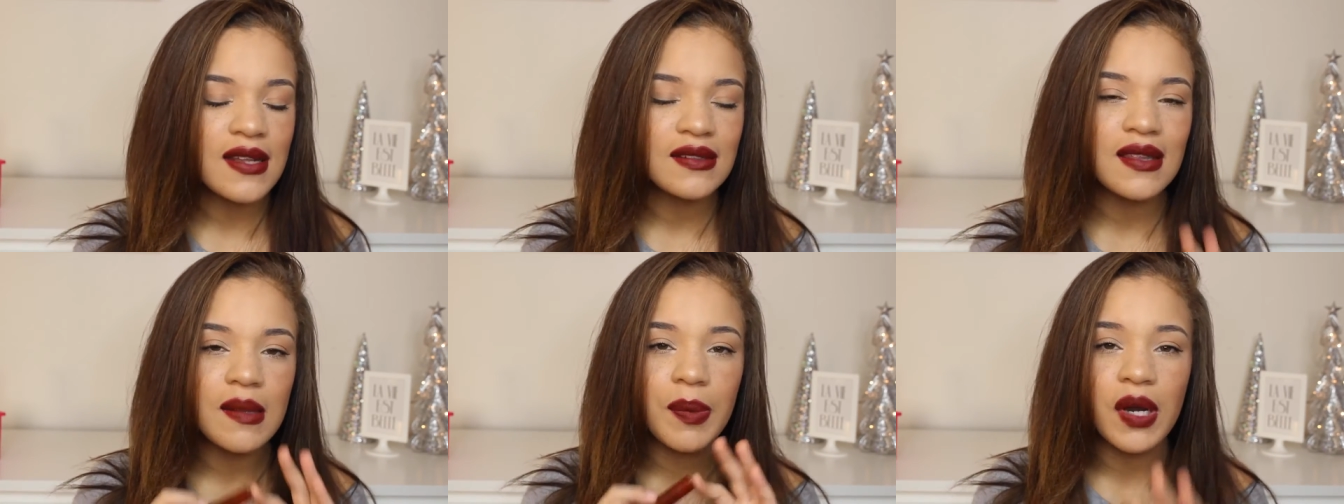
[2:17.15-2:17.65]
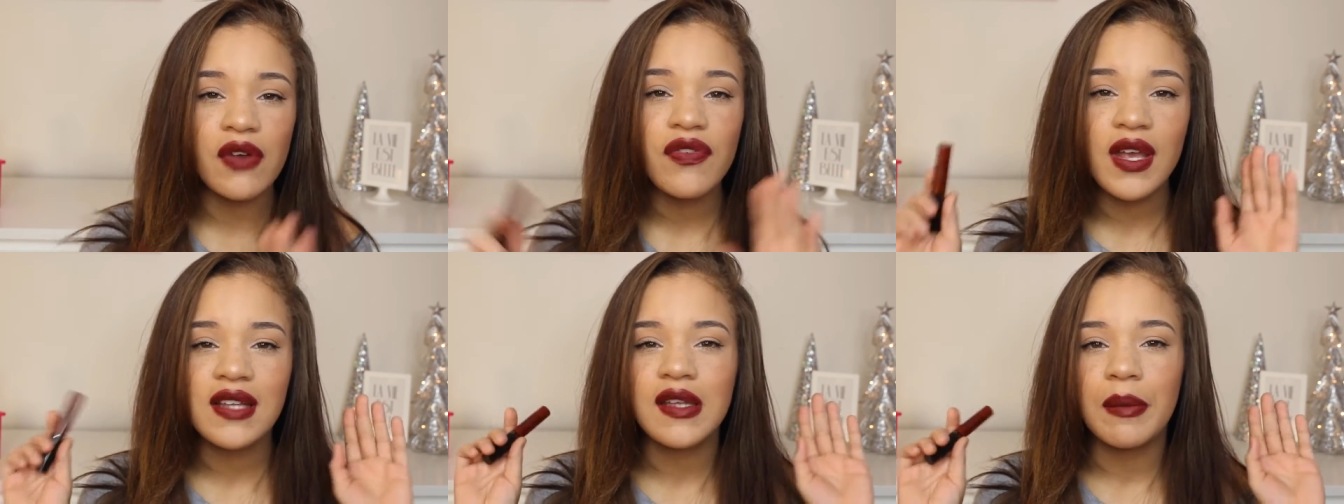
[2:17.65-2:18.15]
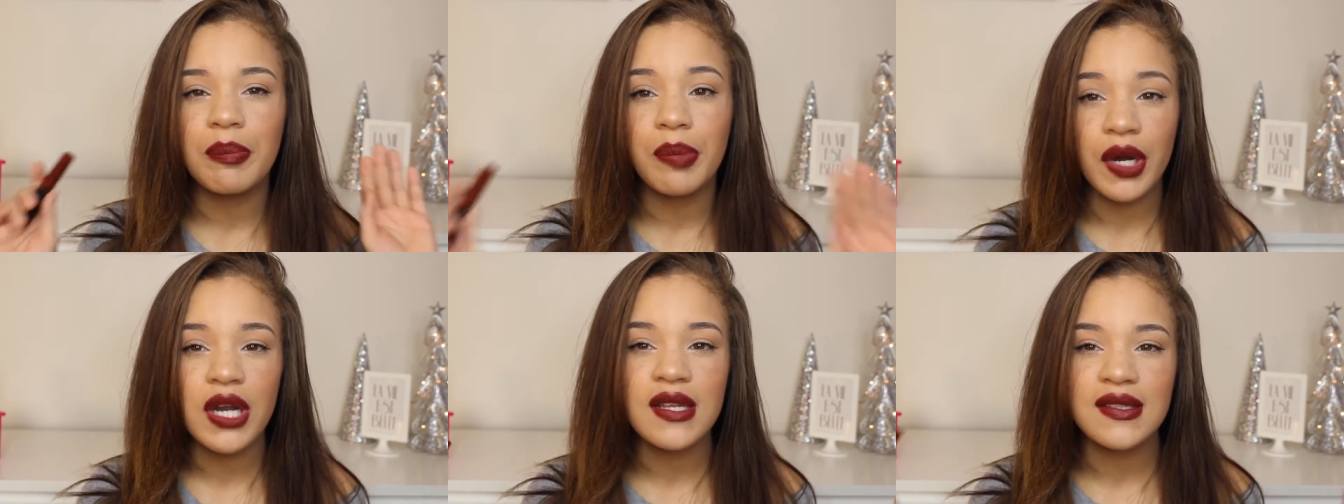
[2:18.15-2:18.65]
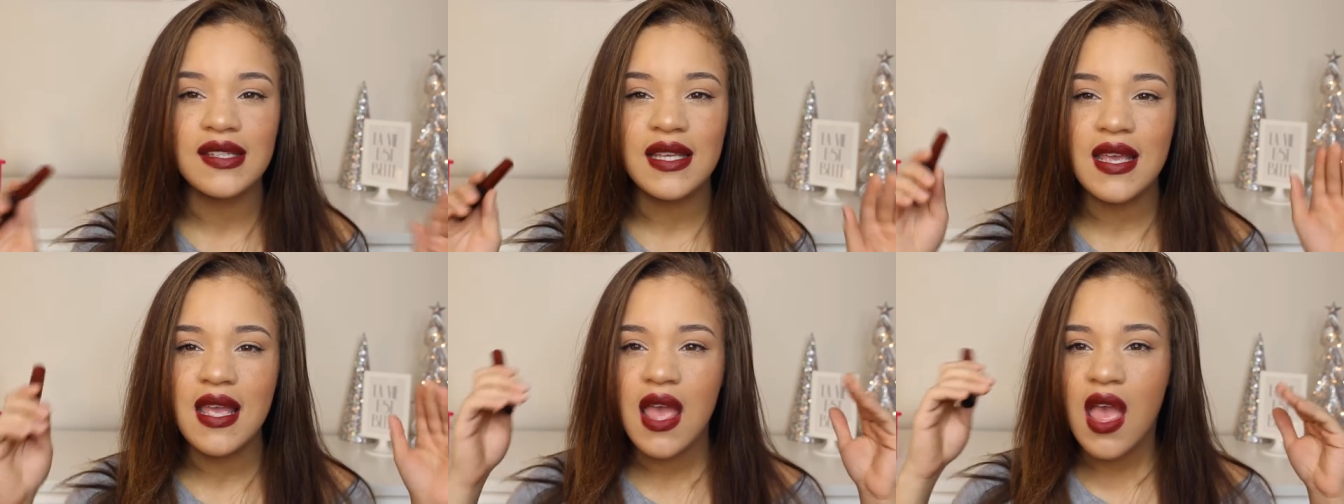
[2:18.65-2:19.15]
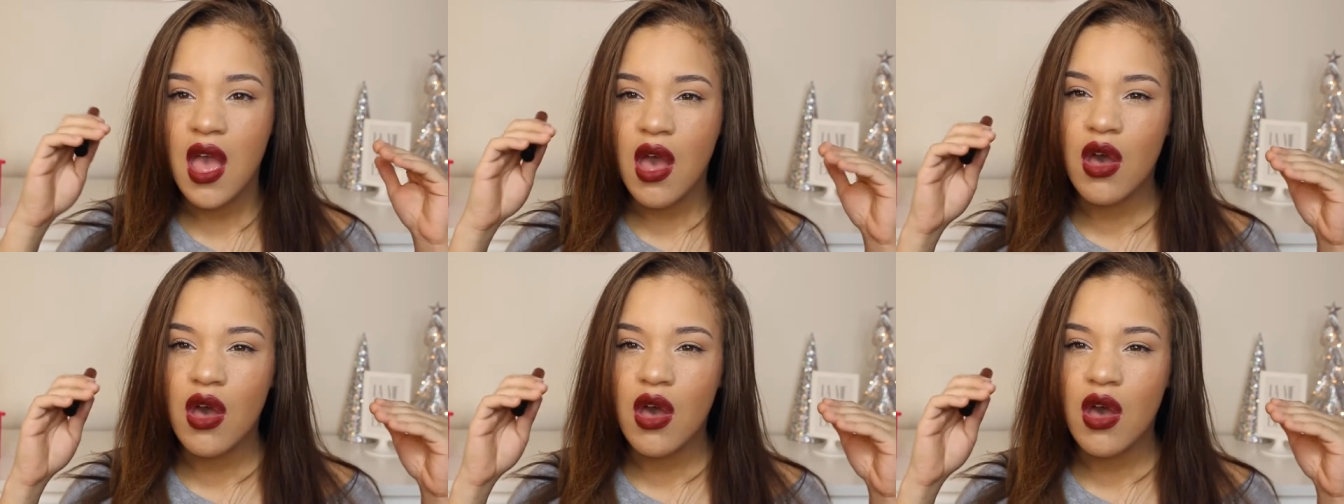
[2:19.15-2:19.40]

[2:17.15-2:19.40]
It is the perfect burgundy